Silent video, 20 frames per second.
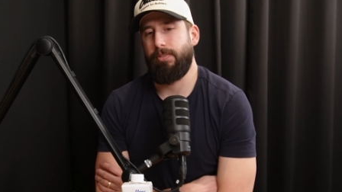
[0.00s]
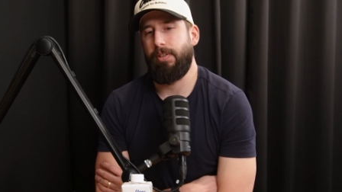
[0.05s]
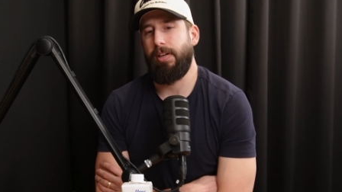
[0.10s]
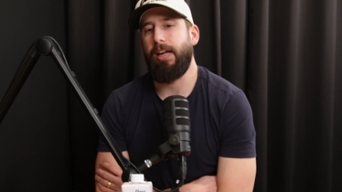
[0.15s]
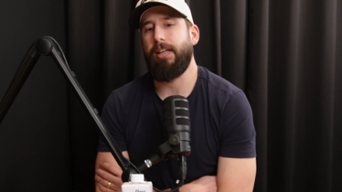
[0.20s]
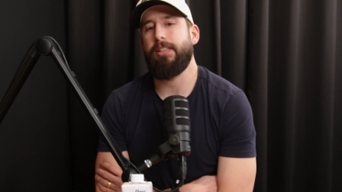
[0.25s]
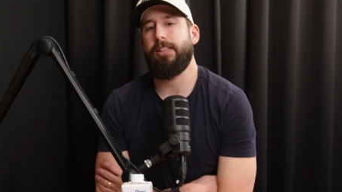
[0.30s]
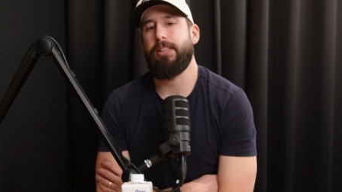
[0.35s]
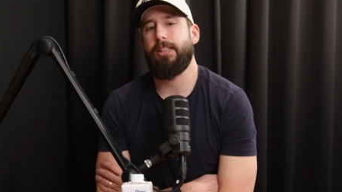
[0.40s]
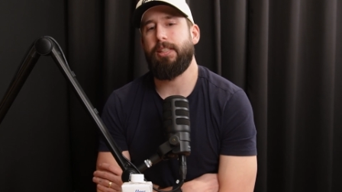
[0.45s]

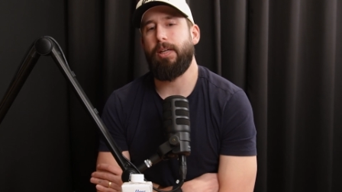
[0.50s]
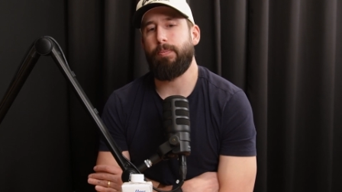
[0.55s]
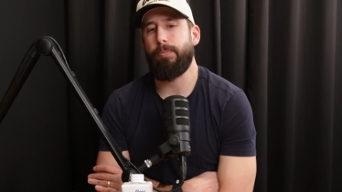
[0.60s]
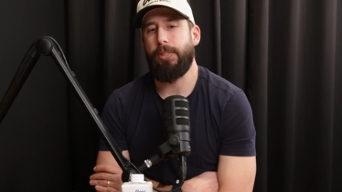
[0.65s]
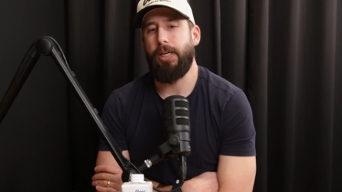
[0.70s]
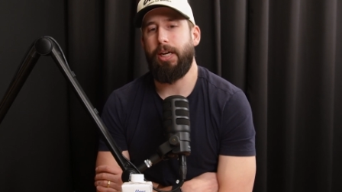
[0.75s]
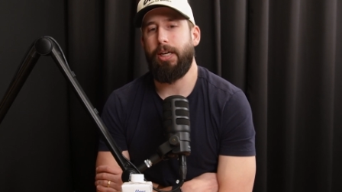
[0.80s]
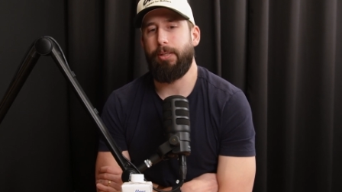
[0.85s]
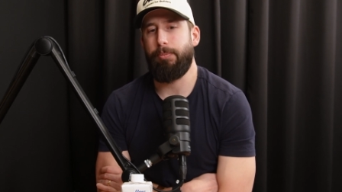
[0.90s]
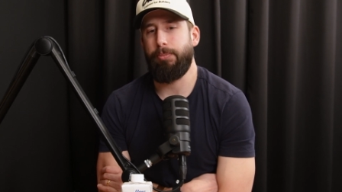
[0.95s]
it's
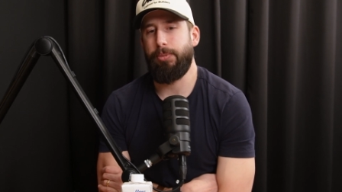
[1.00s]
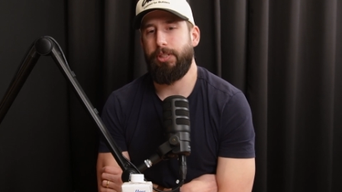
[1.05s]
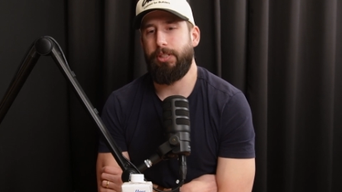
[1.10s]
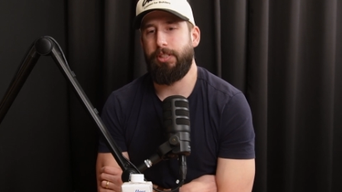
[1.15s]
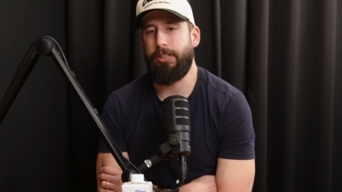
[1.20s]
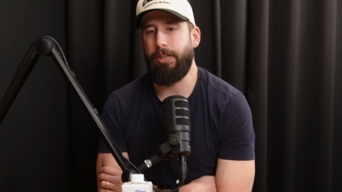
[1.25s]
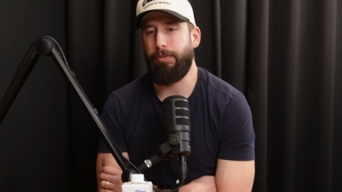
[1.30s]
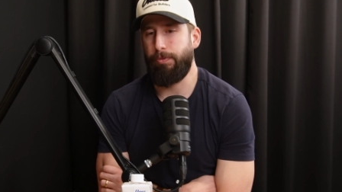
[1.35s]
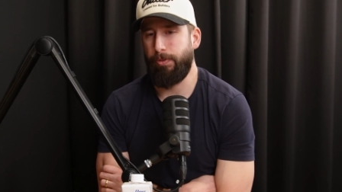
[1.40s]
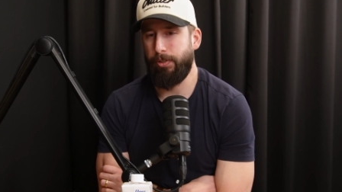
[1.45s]
sometimes
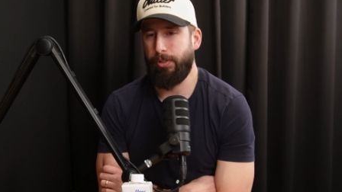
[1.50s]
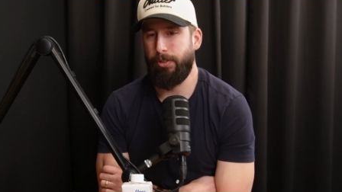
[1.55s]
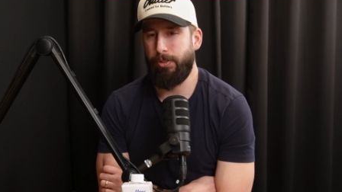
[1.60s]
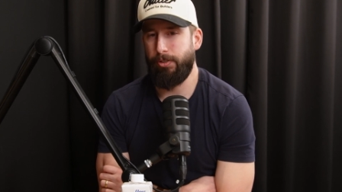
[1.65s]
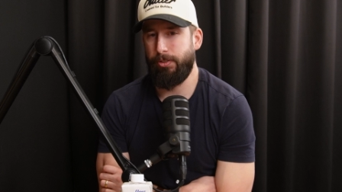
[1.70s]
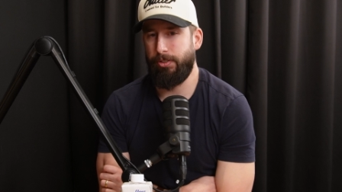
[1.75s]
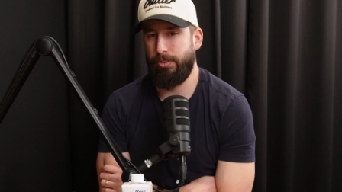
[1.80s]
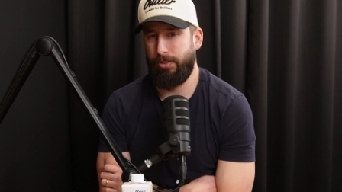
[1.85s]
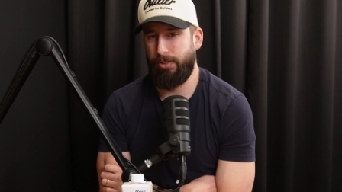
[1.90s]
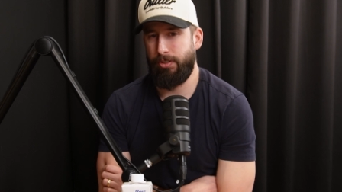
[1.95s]

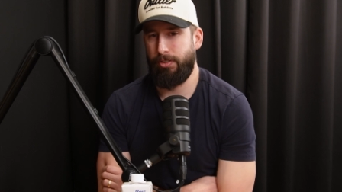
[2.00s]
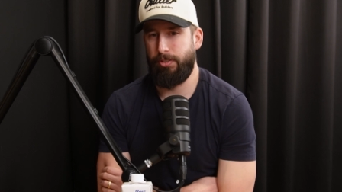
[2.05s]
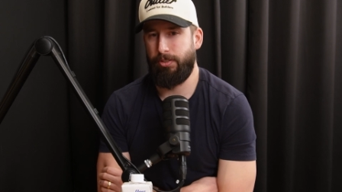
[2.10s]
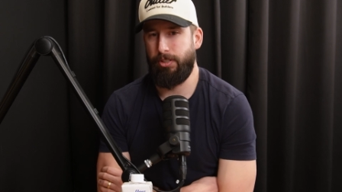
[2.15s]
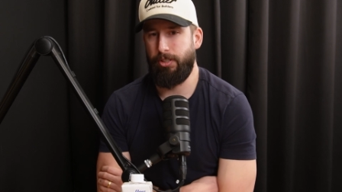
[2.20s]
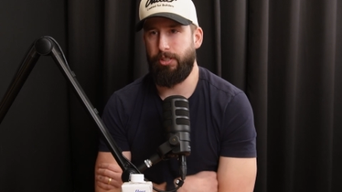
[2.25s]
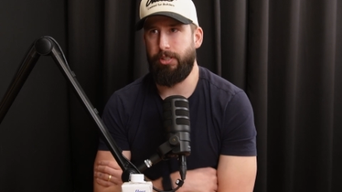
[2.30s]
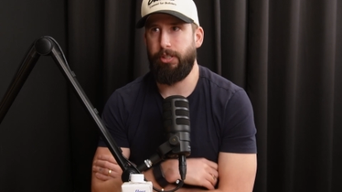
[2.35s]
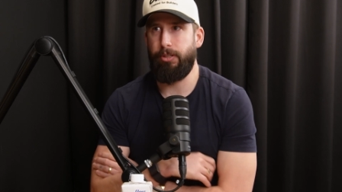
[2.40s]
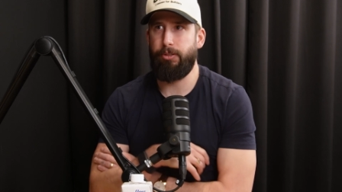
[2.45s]
difficult
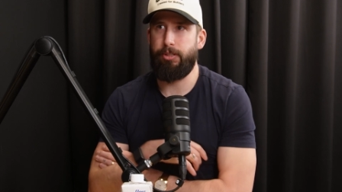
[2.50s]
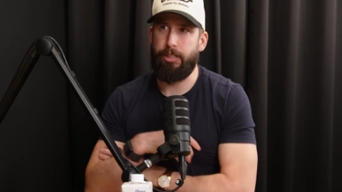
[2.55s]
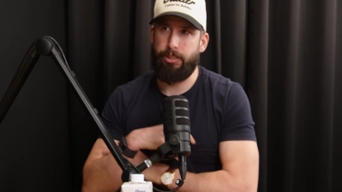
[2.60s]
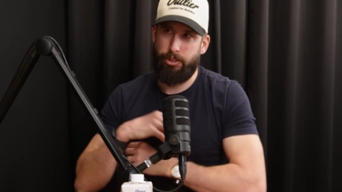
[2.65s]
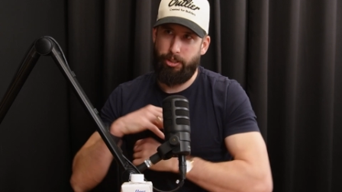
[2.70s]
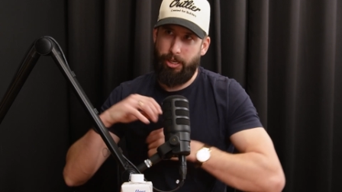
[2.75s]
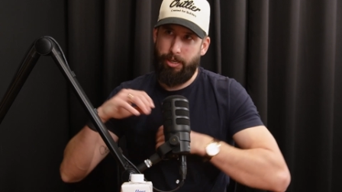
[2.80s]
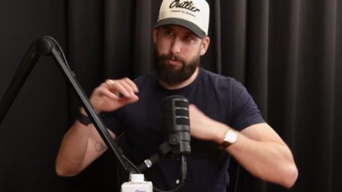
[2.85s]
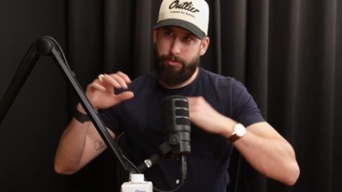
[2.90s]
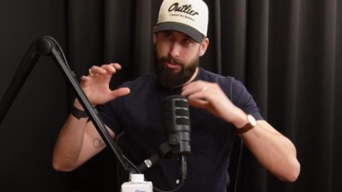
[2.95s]
to do because
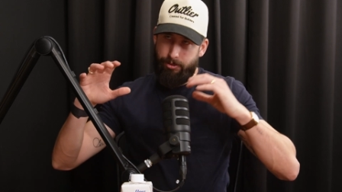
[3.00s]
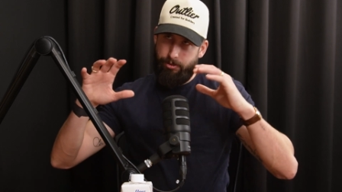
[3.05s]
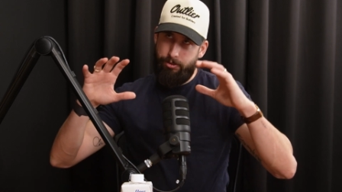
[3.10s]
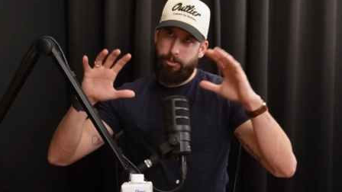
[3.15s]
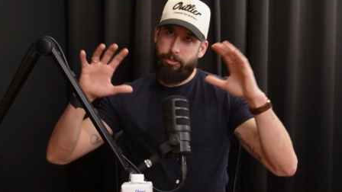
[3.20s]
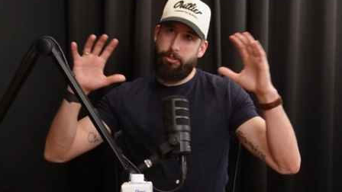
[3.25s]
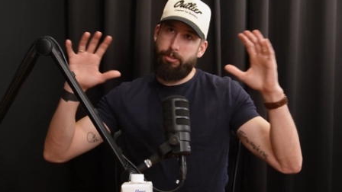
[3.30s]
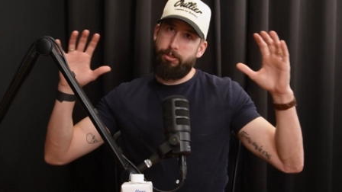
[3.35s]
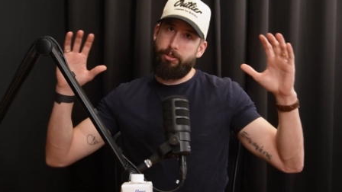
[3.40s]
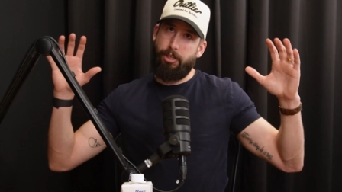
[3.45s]
you have
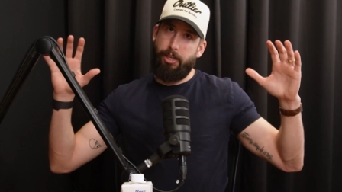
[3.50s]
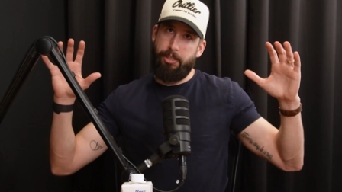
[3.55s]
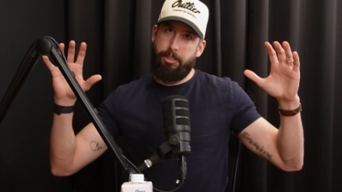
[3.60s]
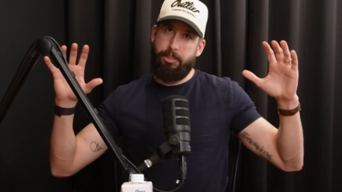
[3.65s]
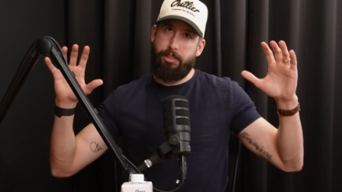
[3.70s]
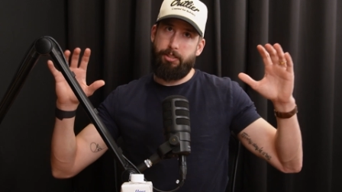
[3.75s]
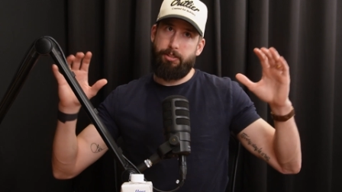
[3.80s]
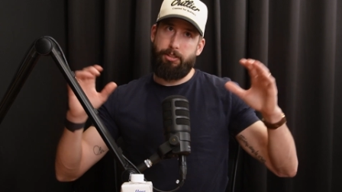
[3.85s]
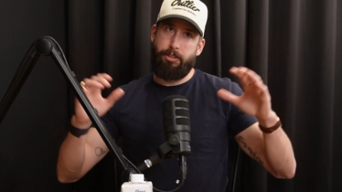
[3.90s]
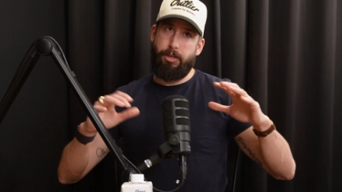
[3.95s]

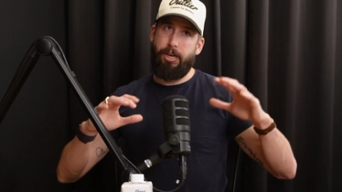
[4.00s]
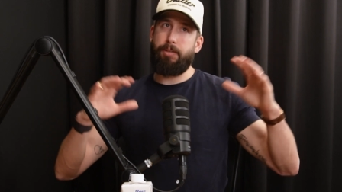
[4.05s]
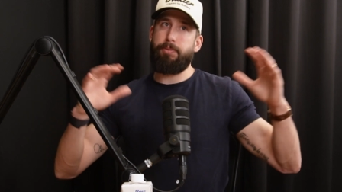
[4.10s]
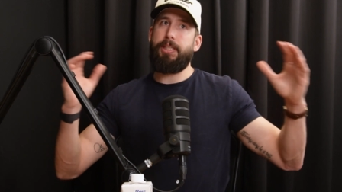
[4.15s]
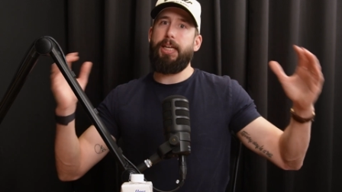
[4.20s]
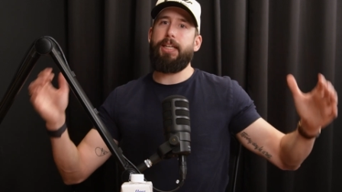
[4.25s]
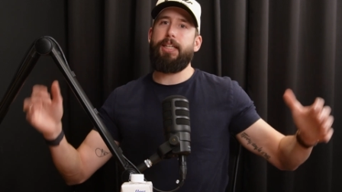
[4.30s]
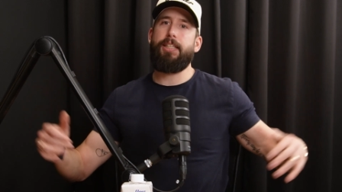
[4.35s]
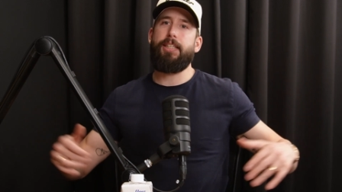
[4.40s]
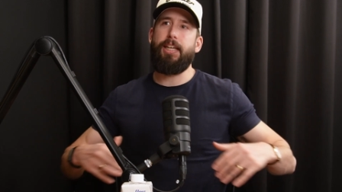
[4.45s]

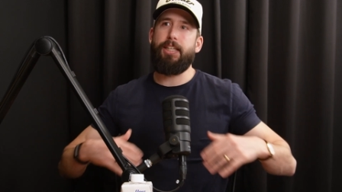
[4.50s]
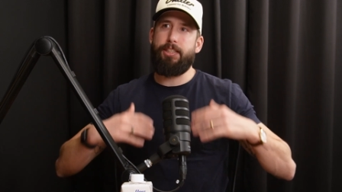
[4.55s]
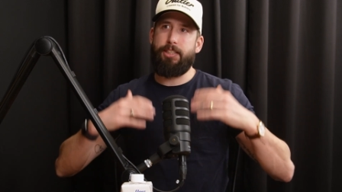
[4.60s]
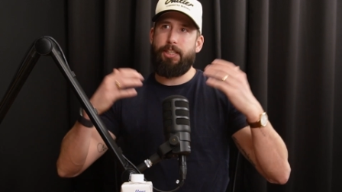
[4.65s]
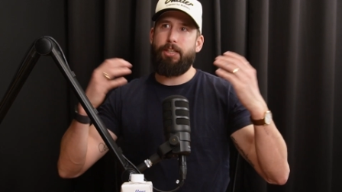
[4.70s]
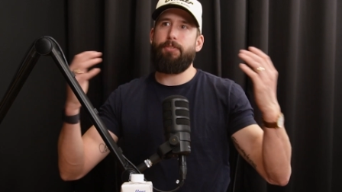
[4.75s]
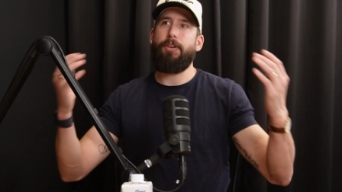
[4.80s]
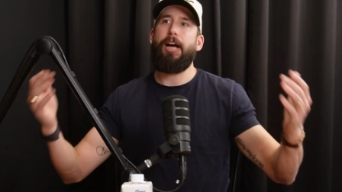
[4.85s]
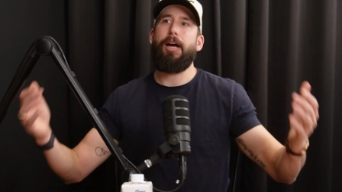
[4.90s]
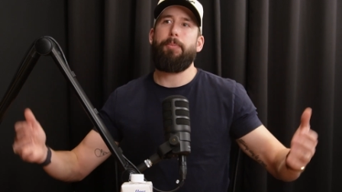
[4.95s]
day-to-day
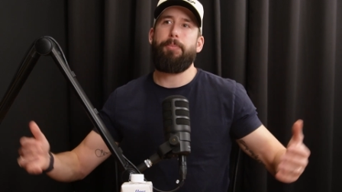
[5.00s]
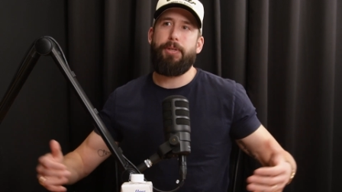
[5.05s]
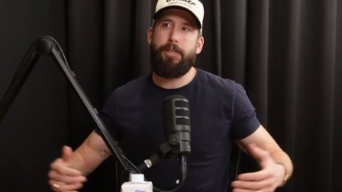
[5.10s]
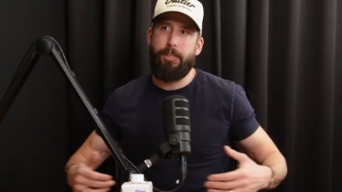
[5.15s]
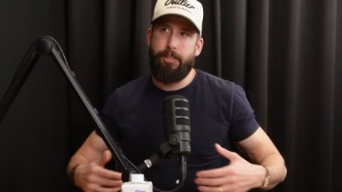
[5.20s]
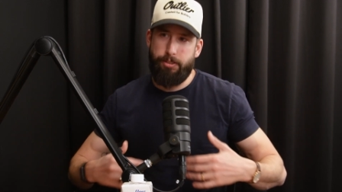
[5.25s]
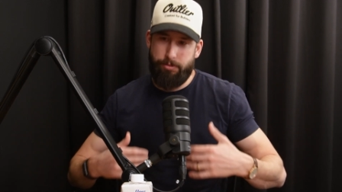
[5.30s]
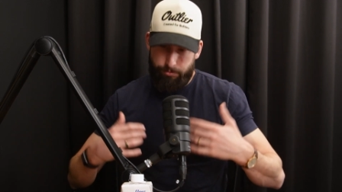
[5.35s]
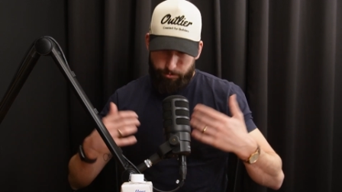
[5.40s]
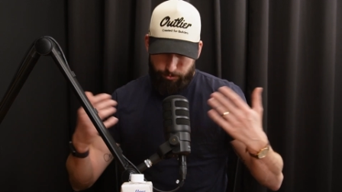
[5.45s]
stuff
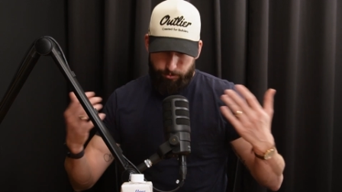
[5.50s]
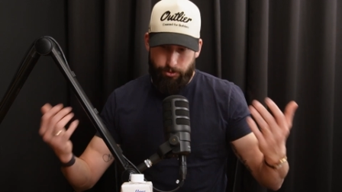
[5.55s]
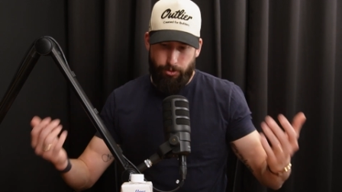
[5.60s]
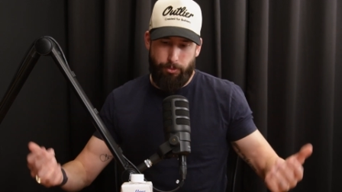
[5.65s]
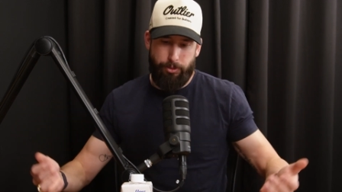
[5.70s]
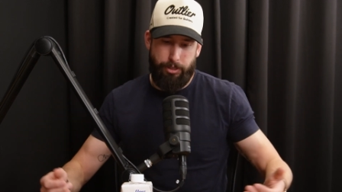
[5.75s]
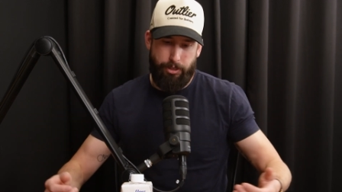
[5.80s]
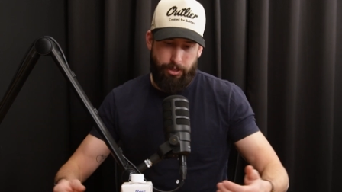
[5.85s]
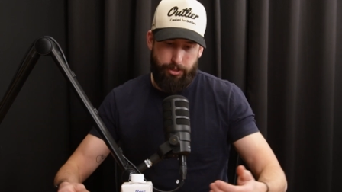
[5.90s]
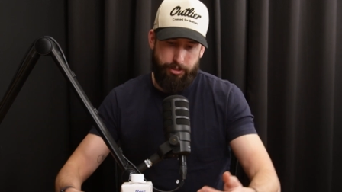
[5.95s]
happening,
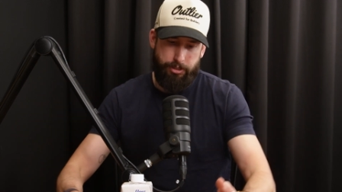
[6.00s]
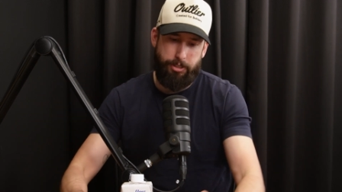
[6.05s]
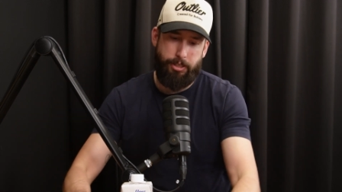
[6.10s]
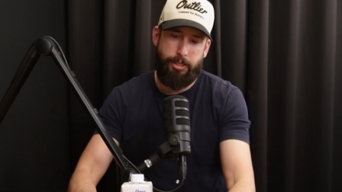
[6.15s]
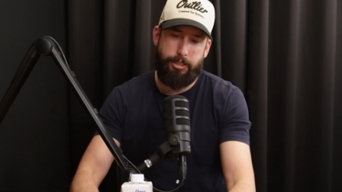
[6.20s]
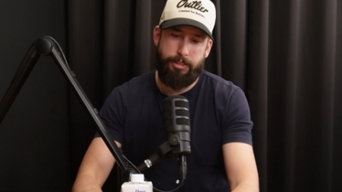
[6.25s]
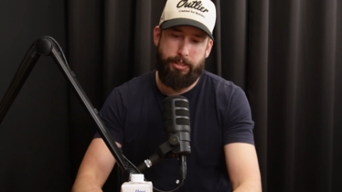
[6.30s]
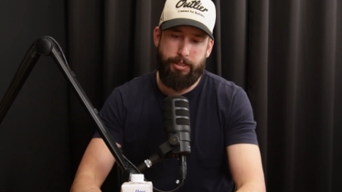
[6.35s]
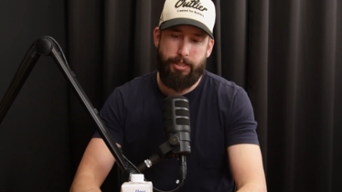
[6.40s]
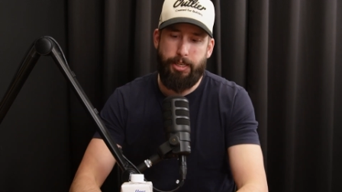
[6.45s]
going on,
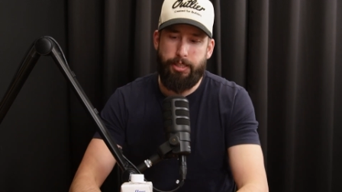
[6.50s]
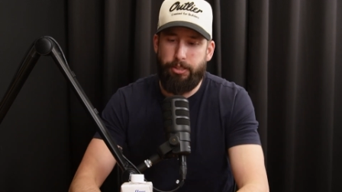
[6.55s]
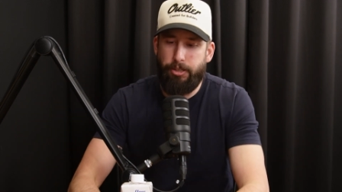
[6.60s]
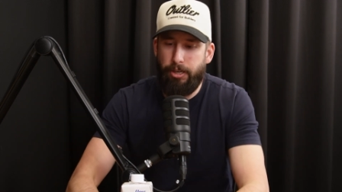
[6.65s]
and then